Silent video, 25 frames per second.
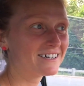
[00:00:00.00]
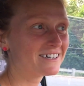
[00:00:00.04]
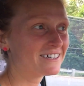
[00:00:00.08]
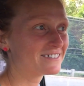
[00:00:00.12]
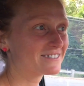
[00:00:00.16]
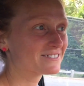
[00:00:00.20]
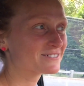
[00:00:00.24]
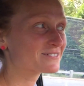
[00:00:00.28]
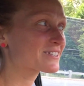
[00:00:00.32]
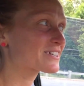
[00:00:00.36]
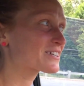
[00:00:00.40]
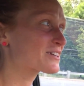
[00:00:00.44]
It
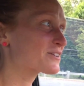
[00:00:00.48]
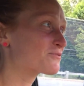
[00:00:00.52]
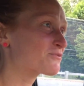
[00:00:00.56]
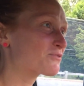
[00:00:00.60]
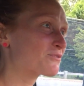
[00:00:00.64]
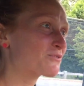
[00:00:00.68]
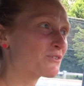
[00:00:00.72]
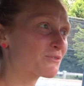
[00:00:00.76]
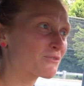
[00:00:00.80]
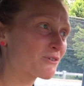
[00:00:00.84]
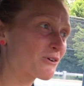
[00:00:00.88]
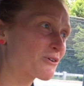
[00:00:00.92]
was like a
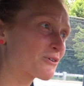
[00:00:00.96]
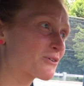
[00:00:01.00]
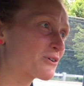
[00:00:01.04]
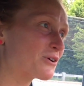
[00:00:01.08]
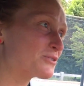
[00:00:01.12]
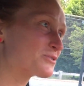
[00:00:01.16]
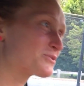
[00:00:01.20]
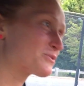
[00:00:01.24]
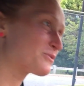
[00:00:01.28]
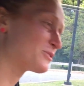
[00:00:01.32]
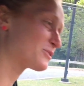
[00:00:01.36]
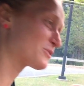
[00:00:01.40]
roller
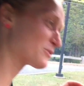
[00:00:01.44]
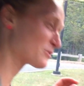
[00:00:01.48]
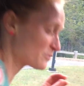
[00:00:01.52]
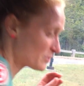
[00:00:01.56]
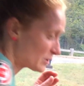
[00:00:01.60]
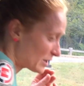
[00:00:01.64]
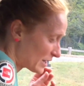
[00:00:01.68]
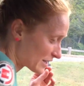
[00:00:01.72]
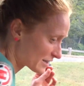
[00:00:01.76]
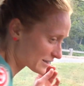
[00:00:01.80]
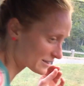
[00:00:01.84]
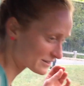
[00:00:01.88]
coaster where you go
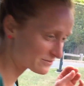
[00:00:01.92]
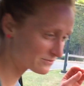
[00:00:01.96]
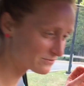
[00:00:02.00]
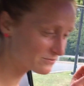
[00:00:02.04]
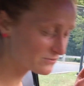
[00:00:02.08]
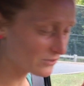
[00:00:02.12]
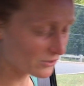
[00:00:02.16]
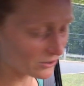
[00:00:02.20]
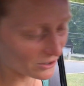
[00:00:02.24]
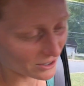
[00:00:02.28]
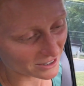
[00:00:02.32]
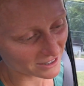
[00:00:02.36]
back and
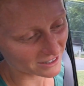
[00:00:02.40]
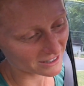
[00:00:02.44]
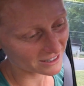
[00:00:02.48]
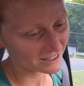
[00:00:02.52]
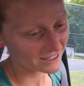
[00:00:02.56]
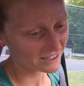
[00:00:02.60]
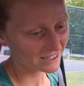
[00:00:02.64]
forth.